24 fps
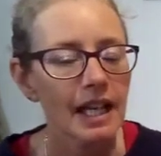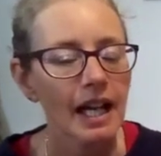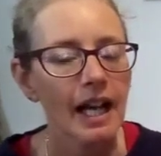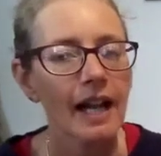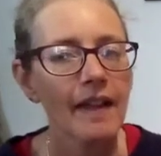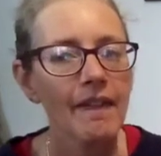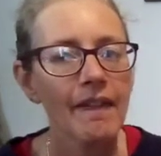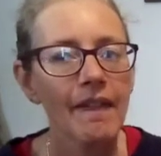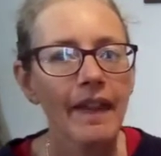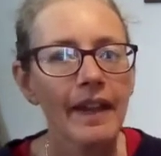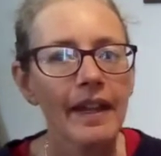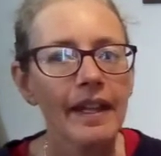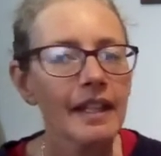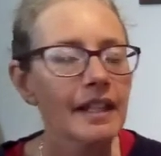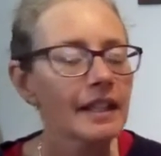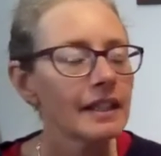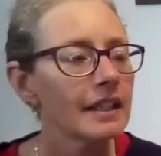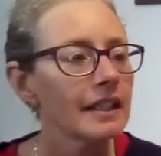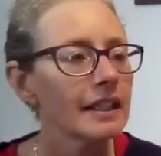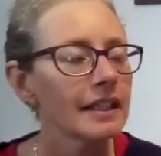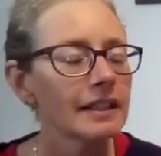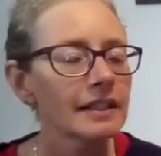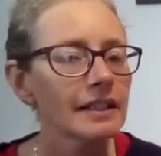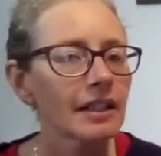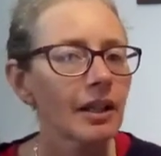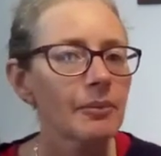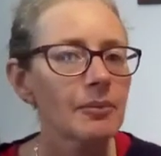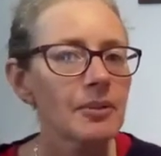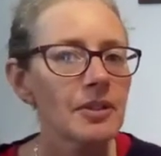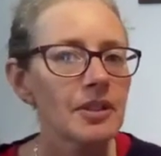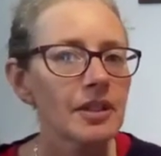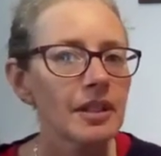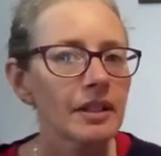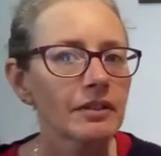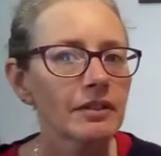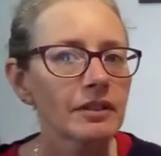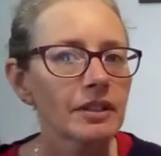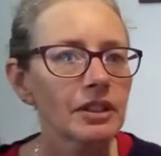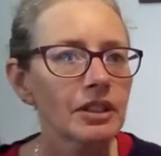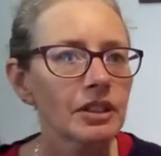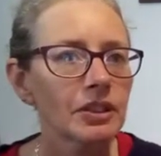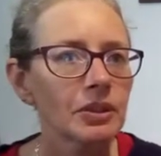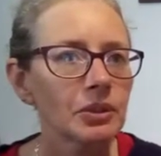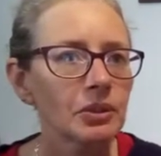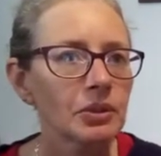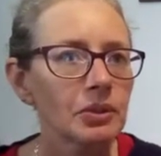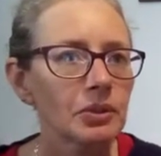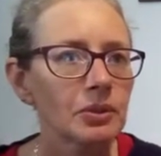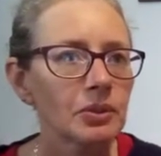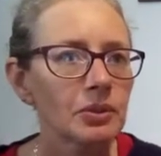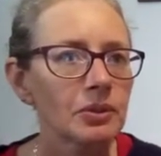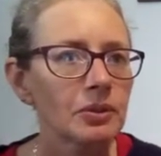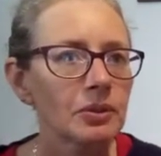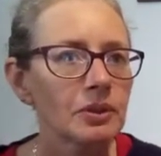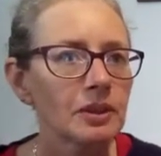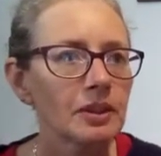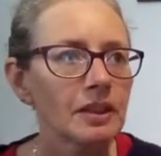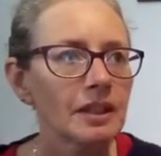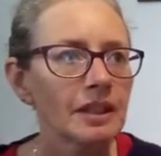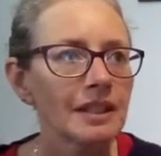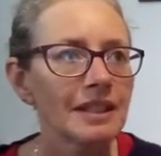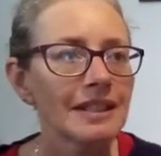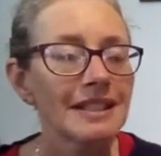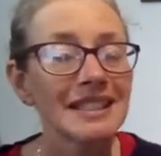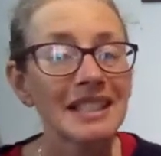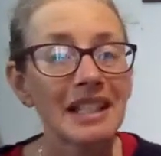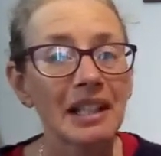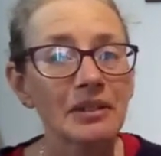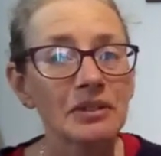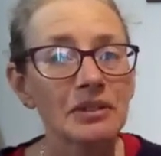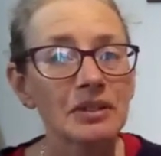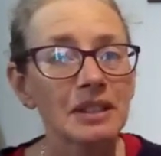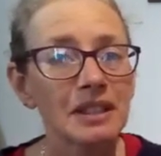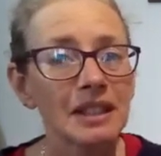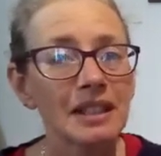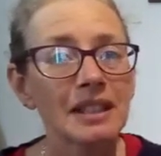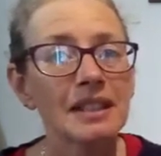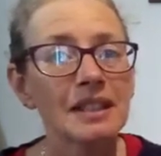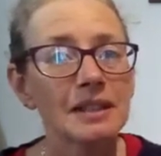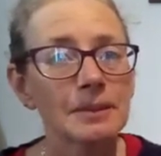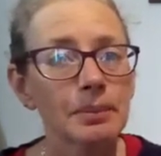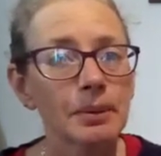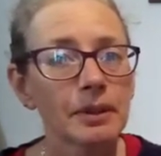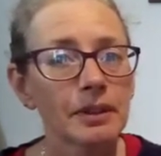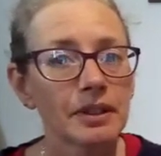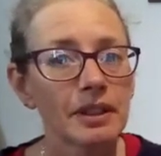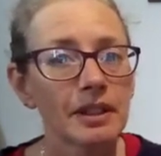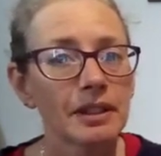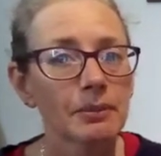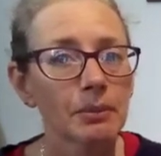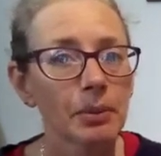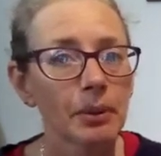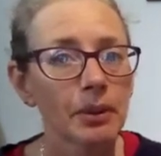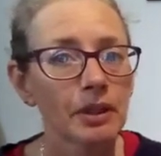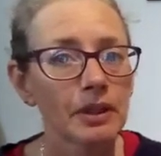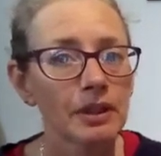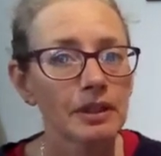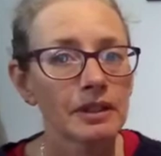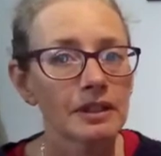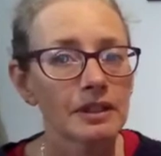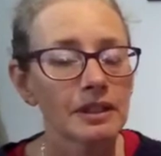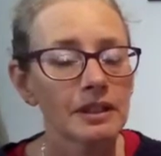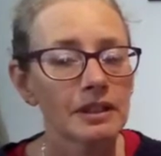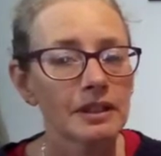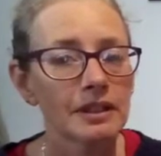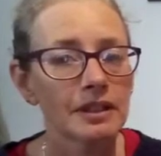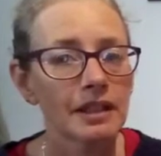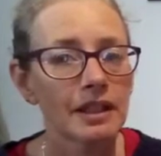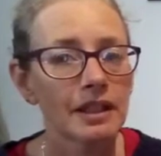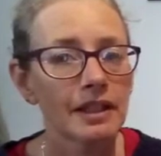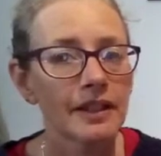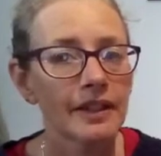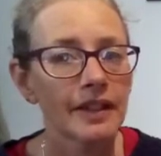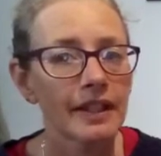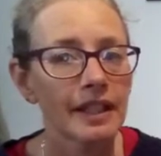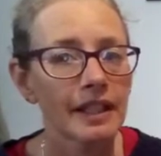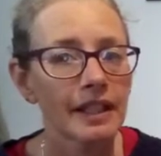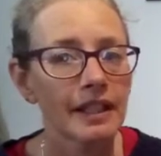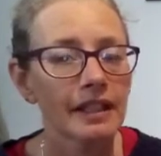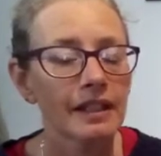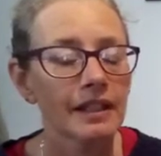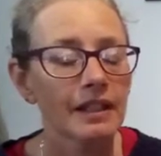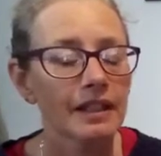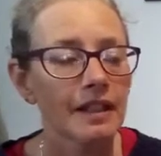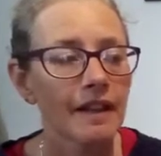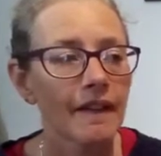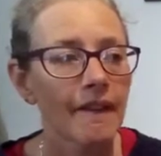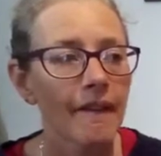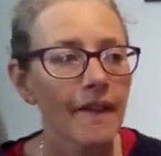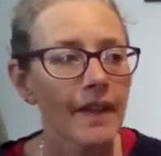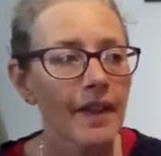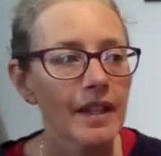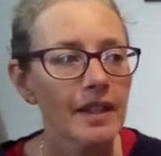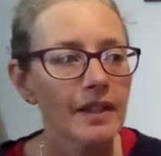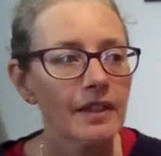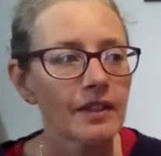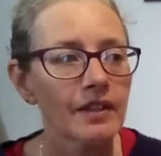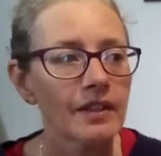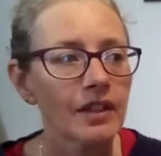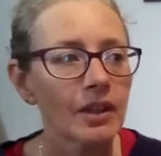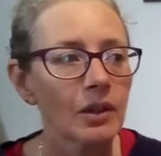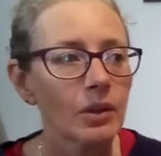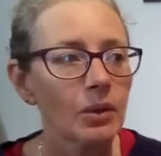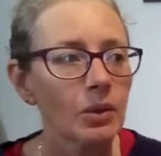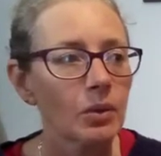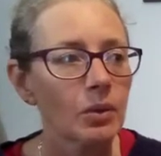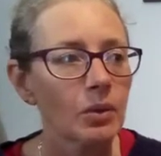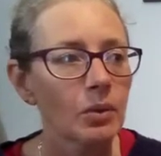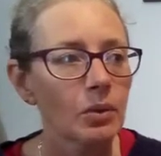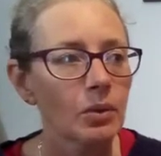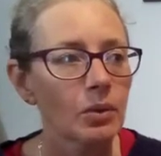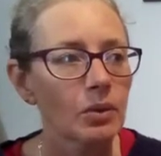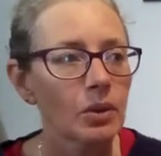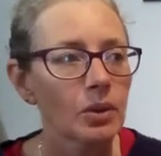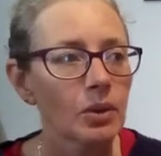and then it comes down to the sound is pretty important, I think. So